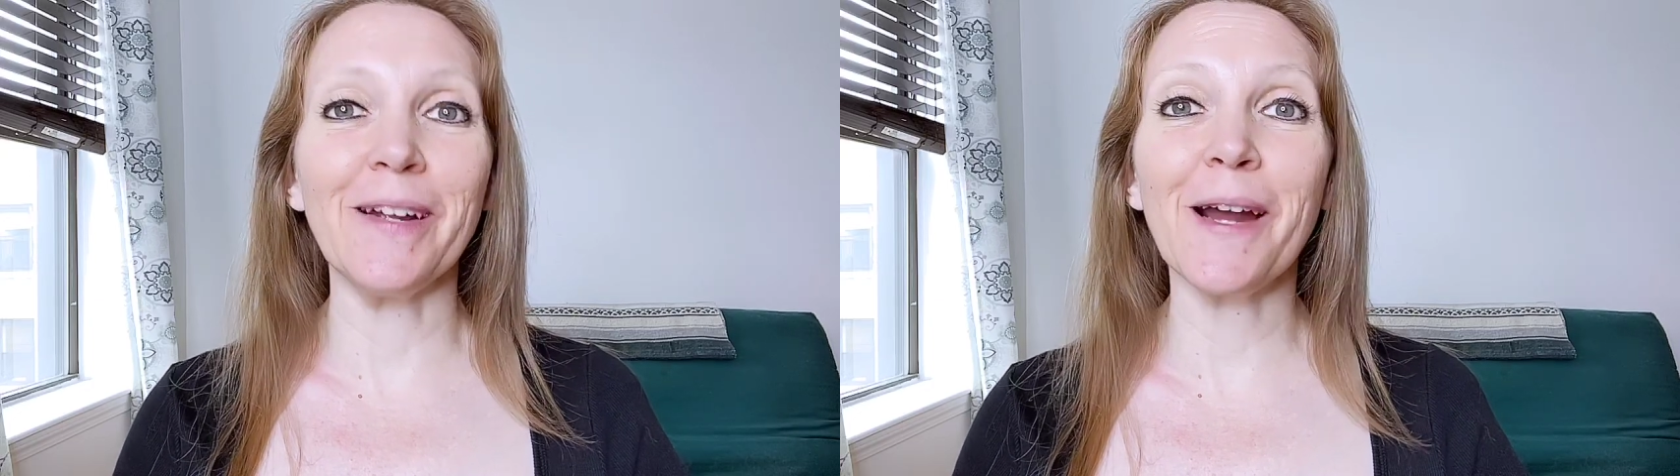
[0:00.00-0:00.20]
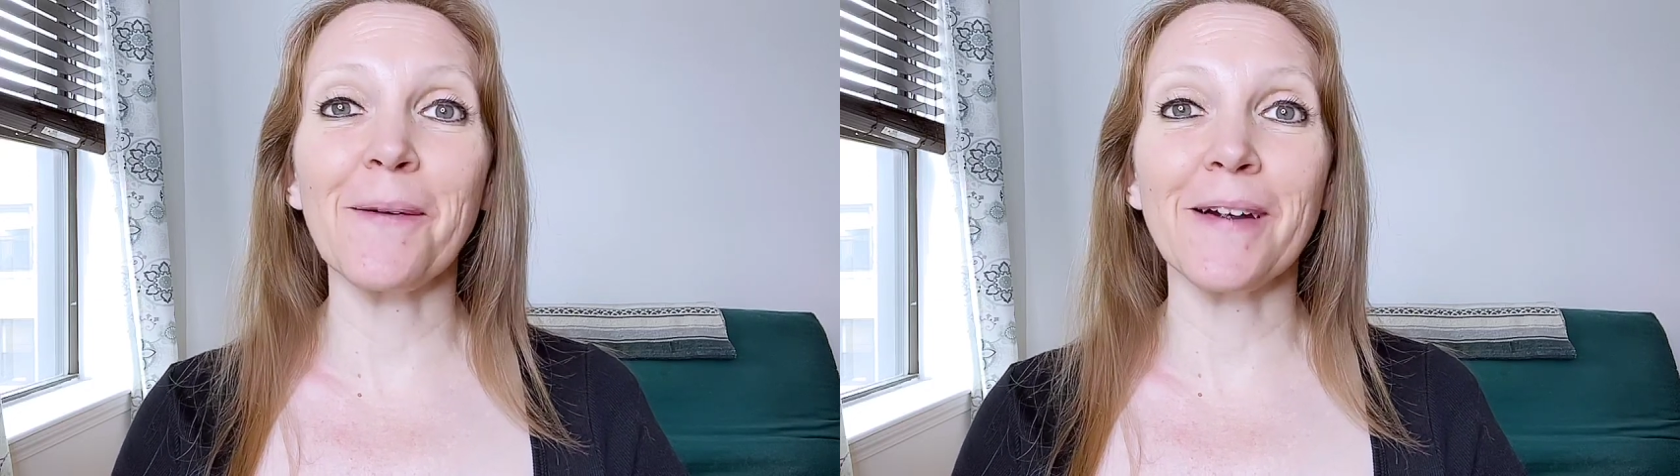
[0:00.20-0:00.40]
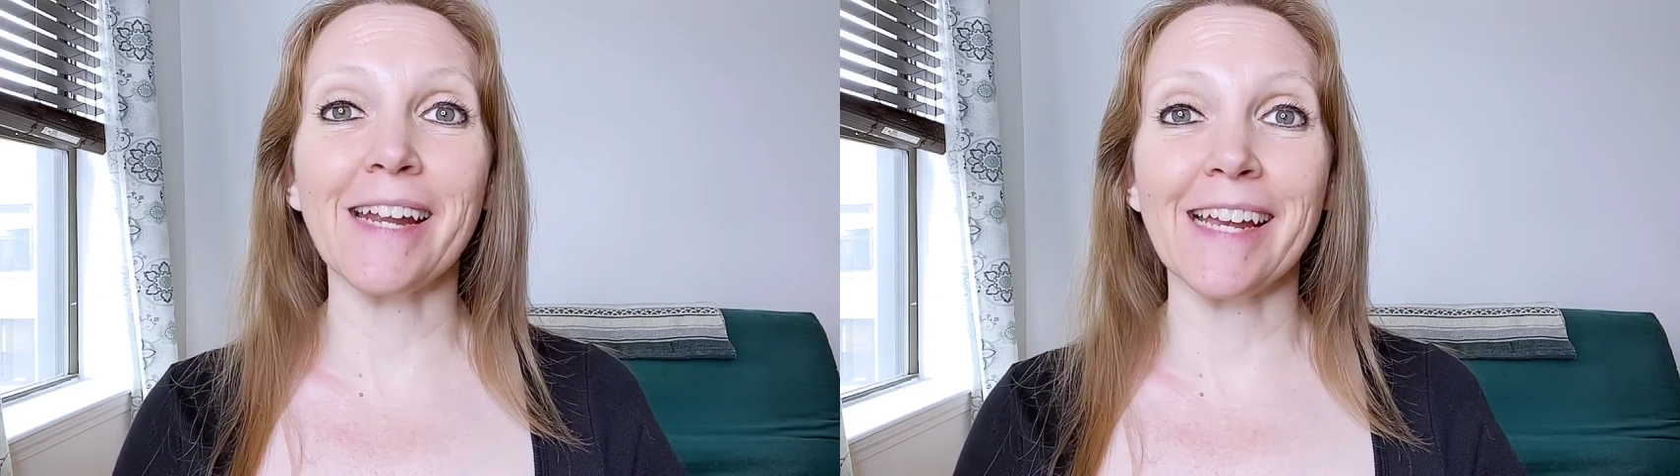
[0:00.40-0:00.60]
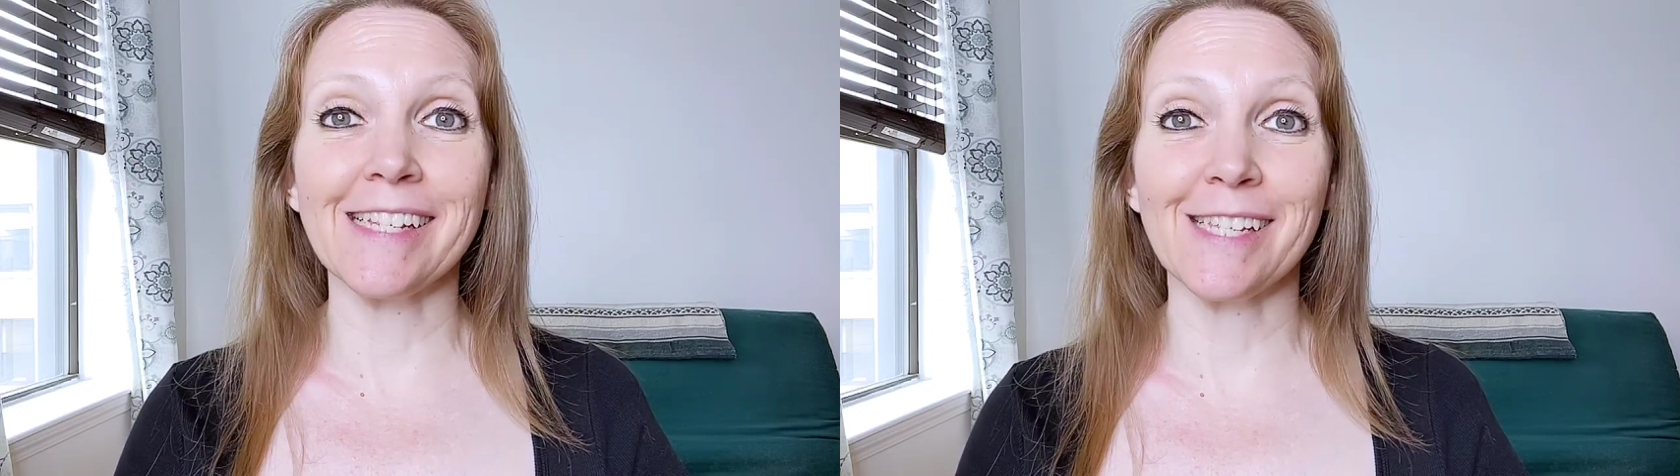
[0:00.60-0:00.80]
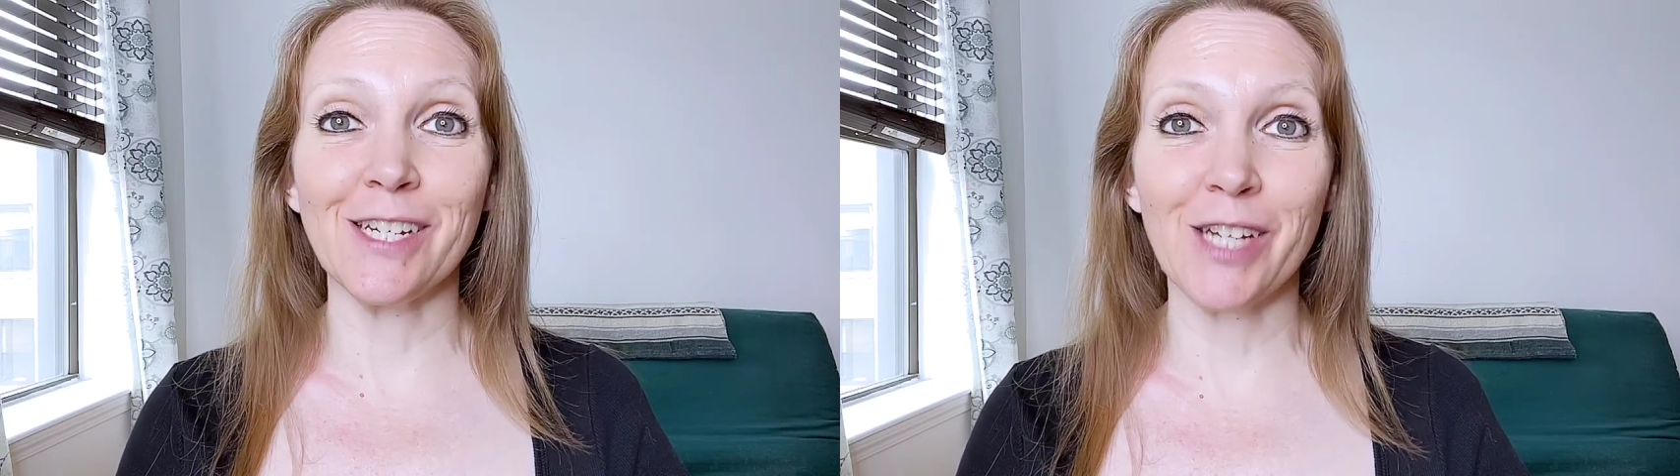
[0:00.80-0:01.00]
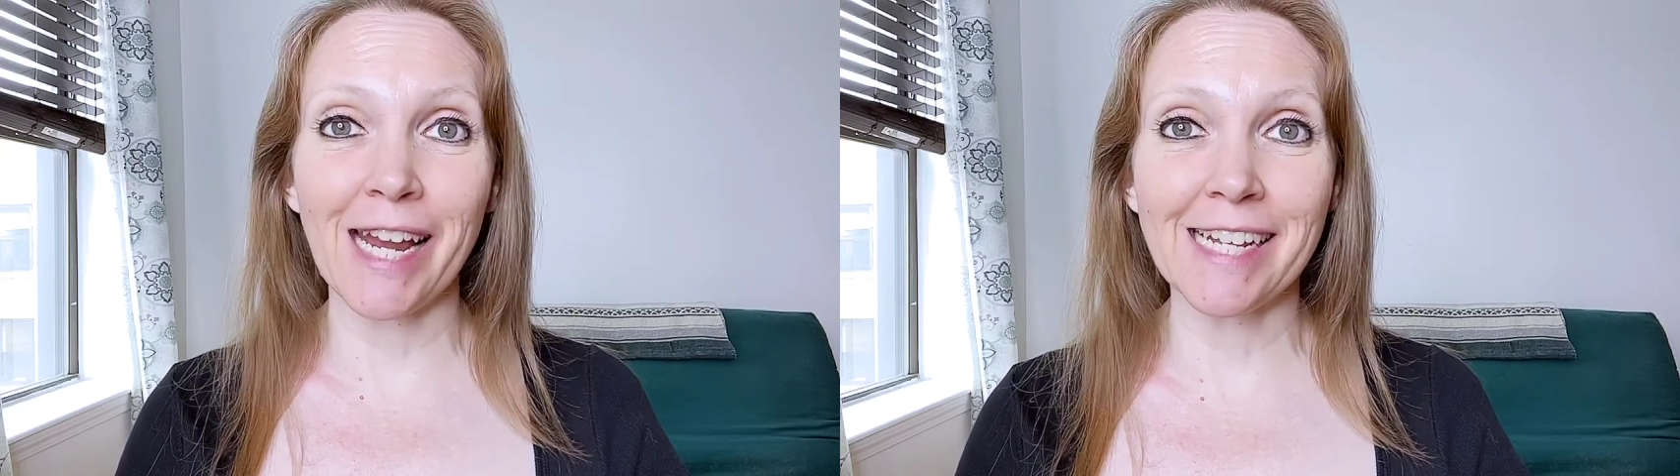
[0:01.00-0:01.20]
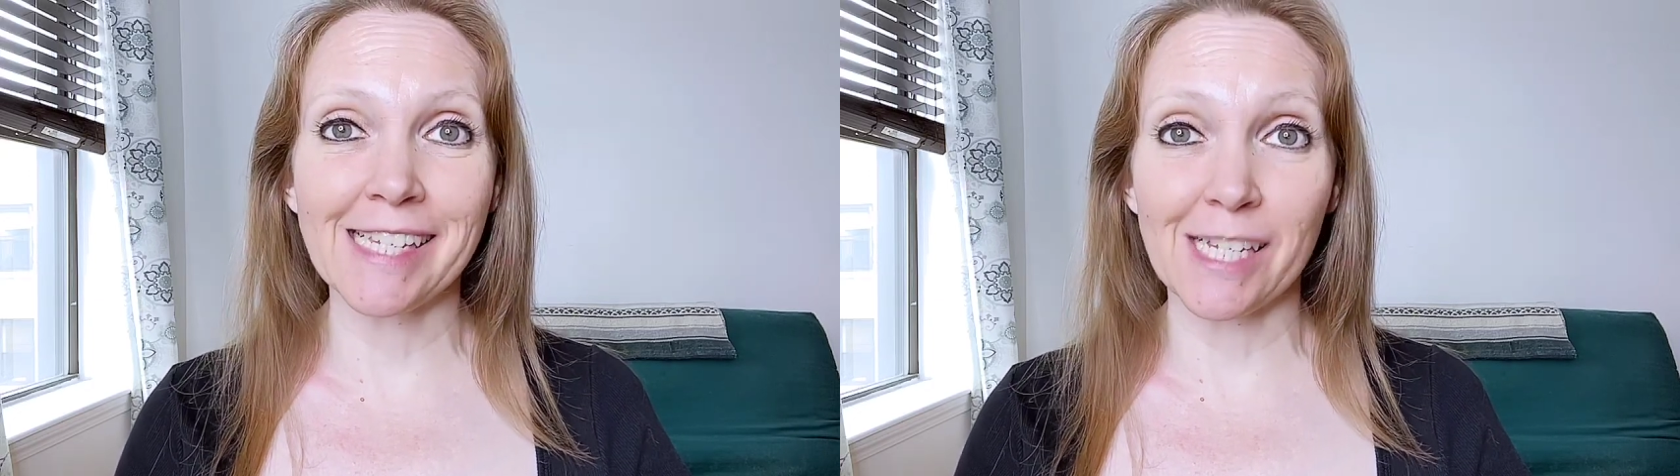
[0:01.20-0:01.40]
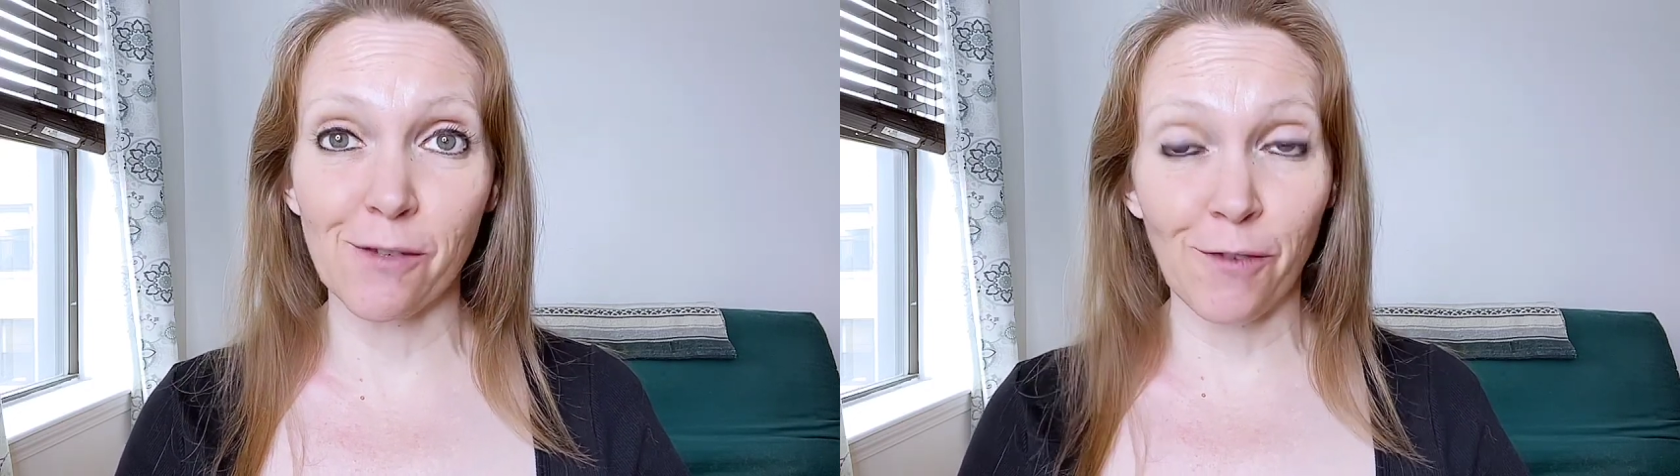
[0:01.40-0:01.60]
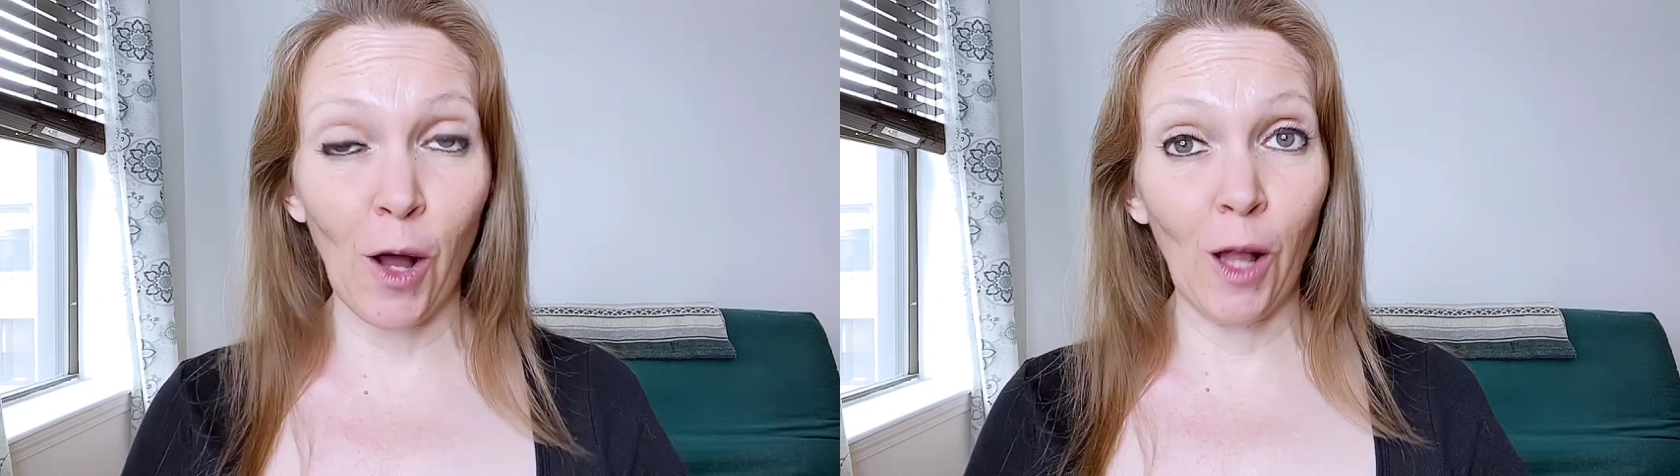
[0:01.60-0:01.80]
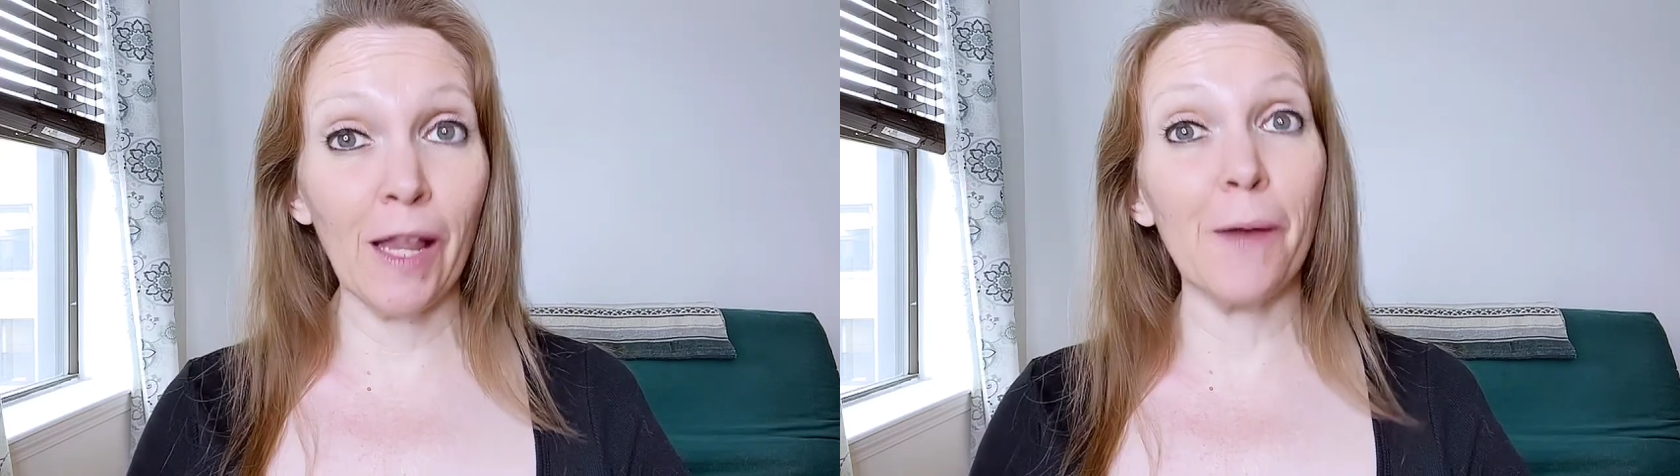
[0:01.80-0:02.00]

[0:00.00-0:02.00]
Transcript: We are working on Sejanus, his fall,